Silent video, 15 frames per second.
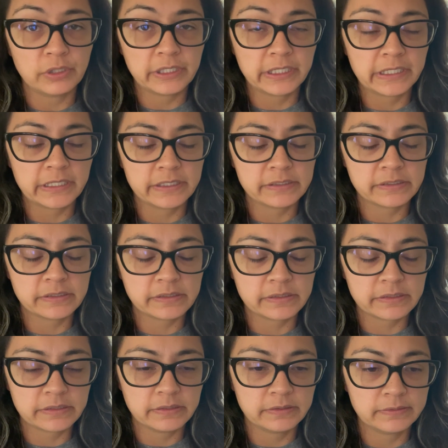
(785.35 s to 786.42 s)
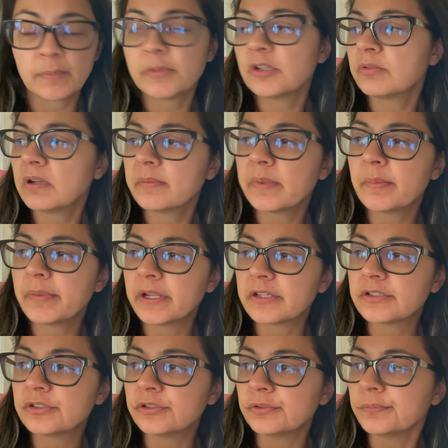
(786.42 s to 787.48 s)
I guess. I'm gonna ride my bike
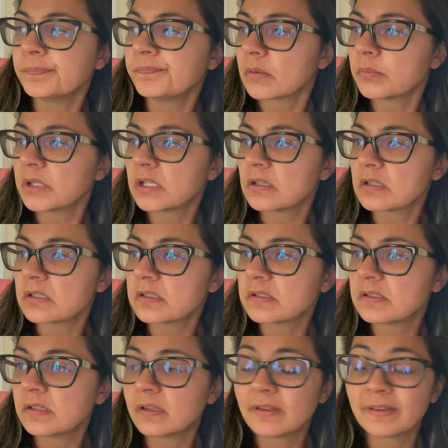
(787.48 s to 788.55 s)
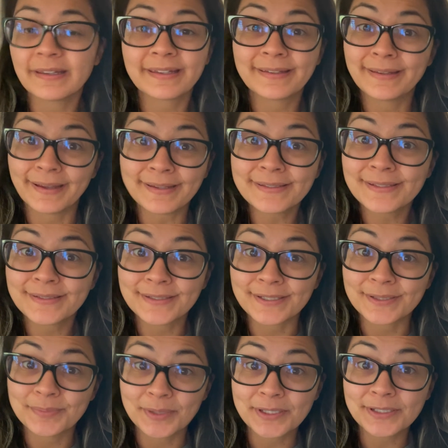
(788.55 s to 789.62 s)
too because gas is
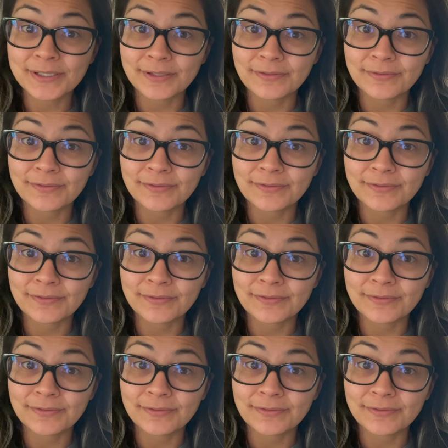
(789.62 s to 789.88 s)
expensive.